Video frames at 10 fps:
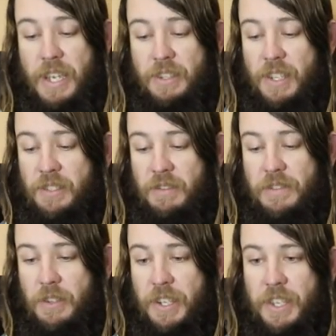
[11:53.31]
It doesn't
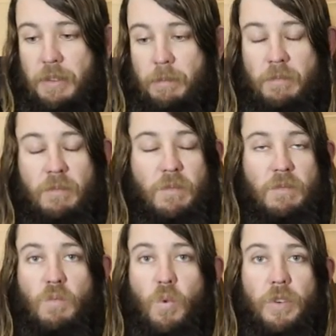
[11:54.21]
feel like you
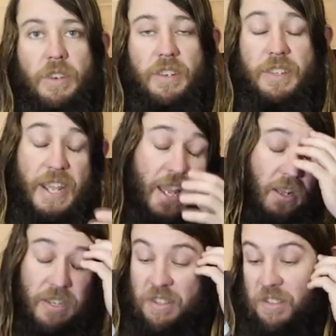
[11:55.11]
watered it
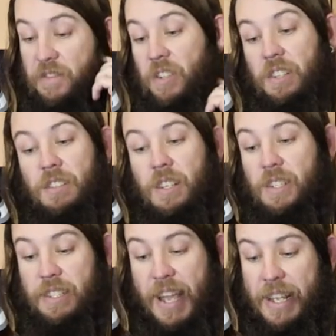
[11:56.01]
down. It doesn't feel like
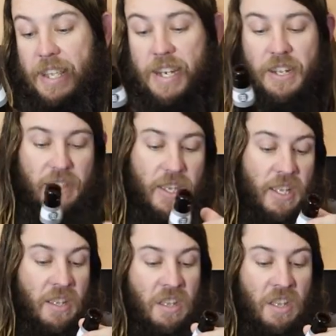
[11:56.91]
it's lacking
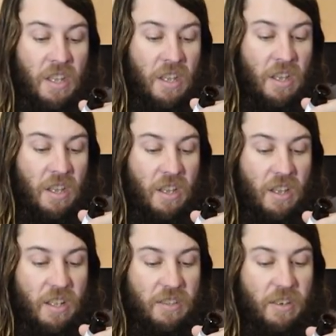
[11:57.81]
anything.
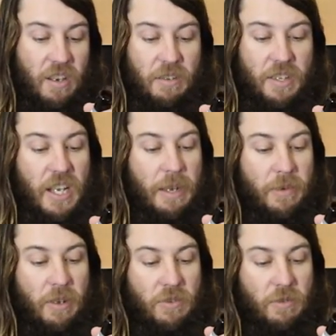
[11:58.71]
It's got no carb,
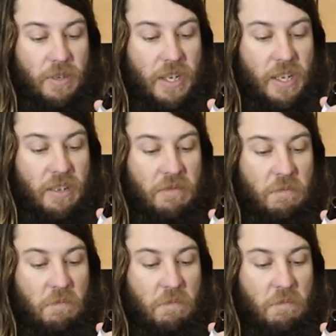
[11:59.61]
no sugar.